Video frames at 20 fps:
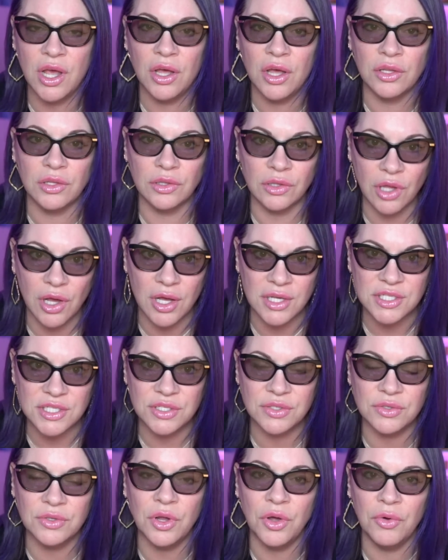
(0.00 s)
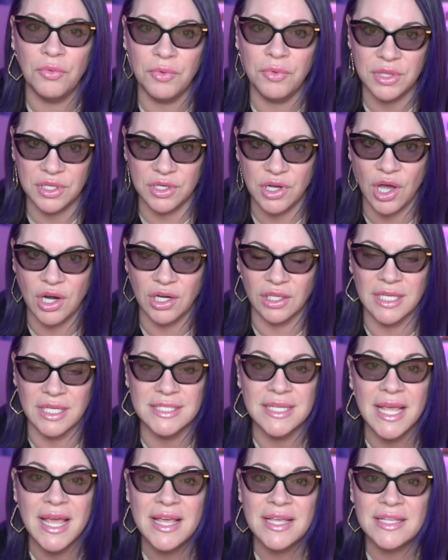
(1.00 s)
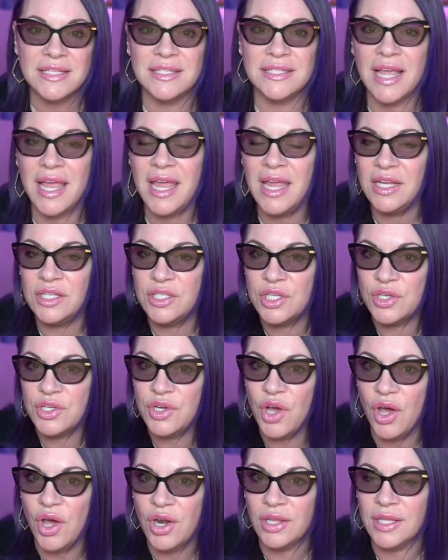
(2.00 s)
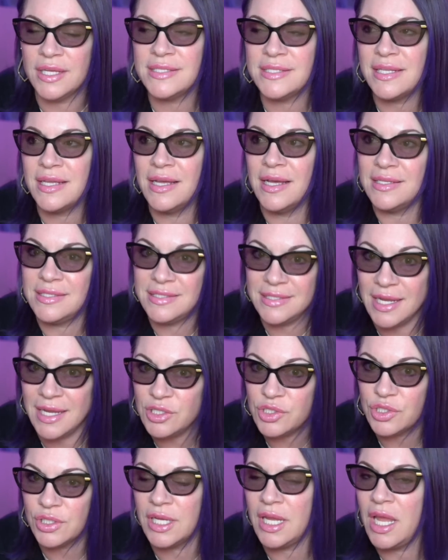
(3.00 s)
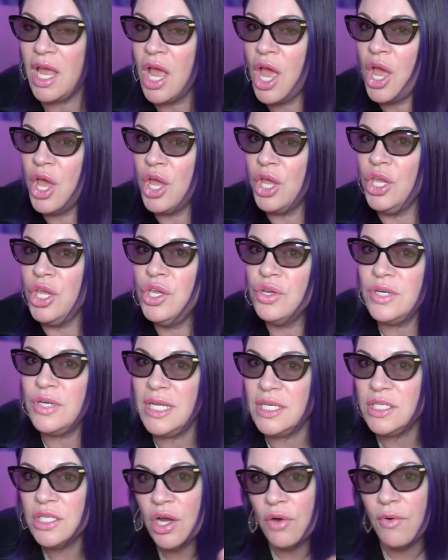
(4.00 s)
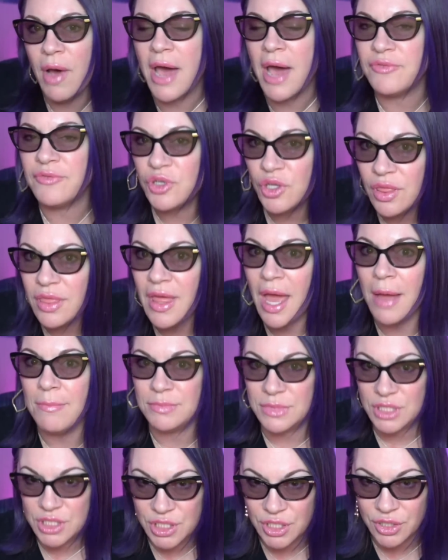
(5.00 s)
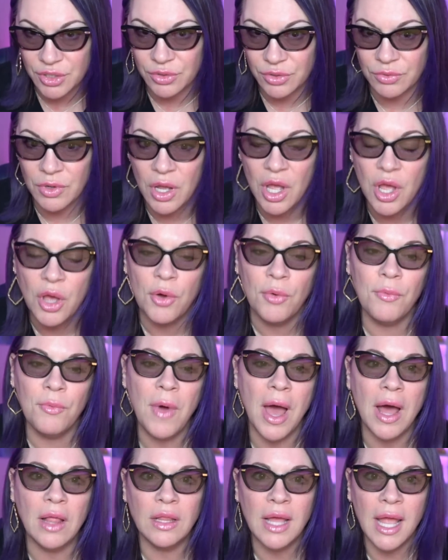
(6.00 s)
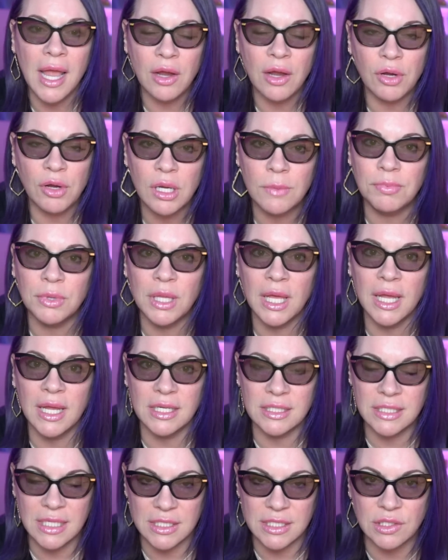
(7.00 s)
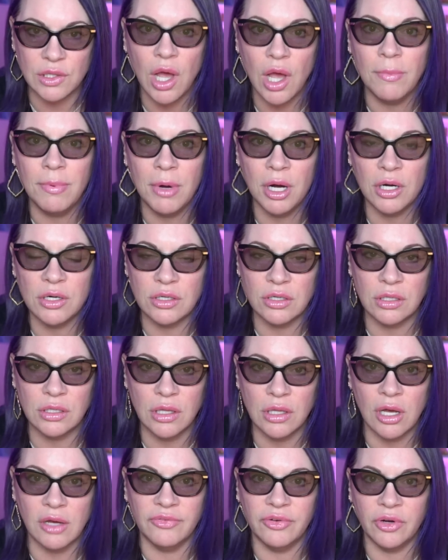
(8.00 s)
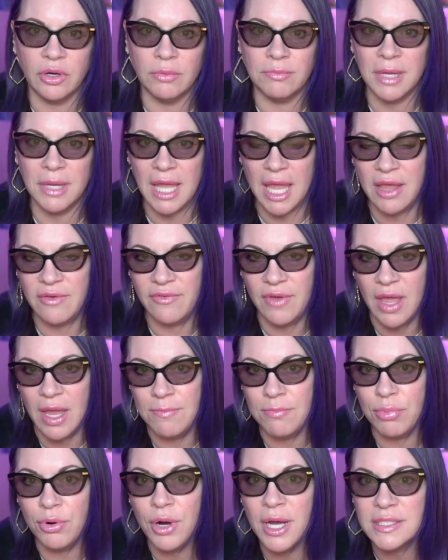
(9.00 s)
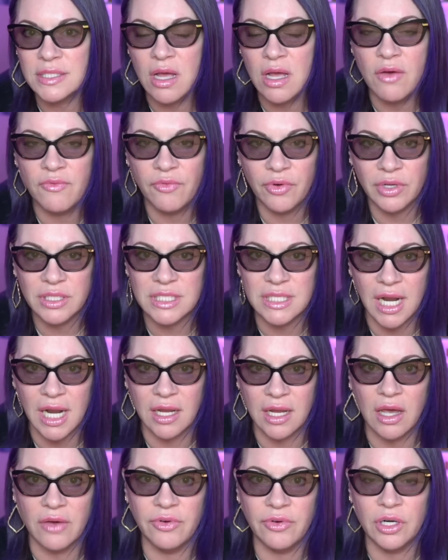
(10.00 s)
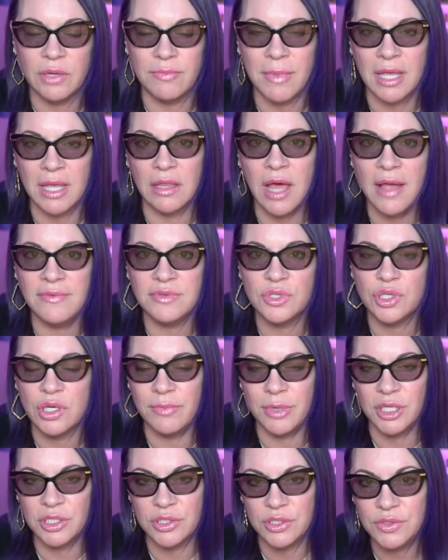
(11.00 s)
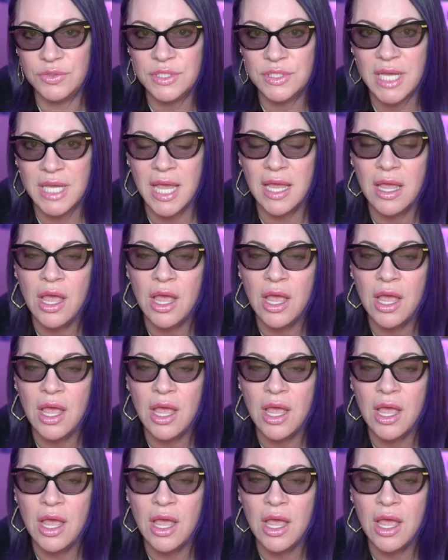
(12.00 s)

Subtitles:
lawsuit with Nautilus, saying to Nautilus, essentially, you need to go after them too. Well, Eric Bland, his law partner and law firm, gave a press conference that I covered in my live stream on Tuesday,